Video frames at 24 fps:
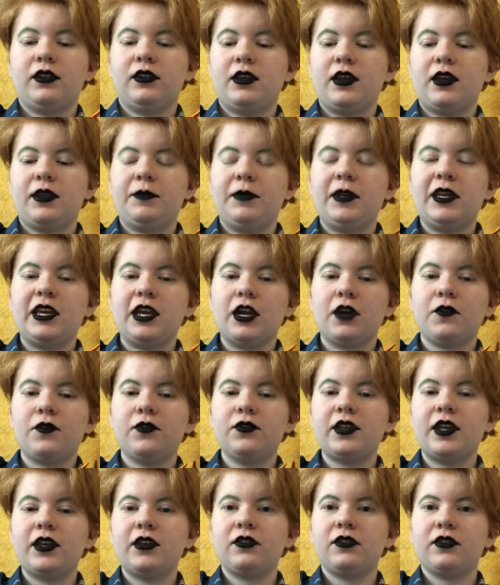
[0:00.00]
And be careful
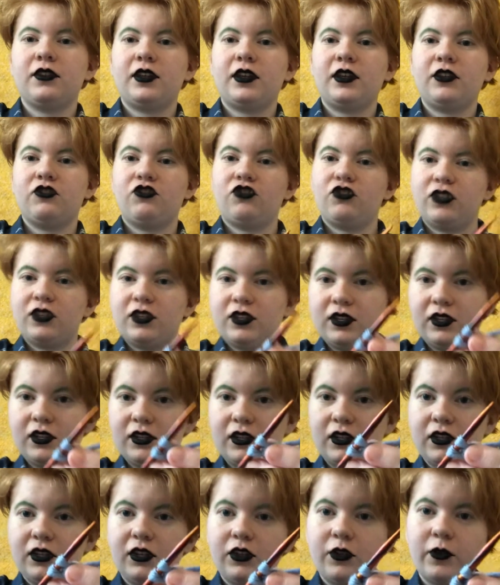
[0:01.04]
that the tension
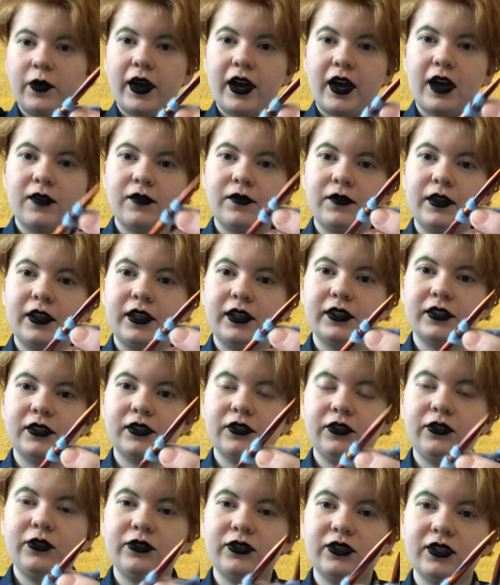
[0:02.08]
you have
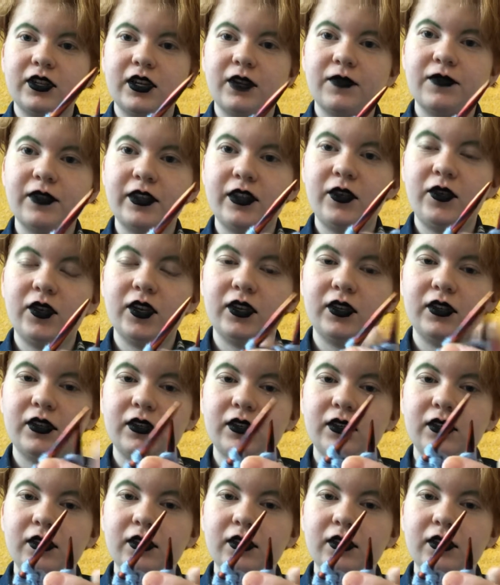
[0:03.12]
is loose enough that you can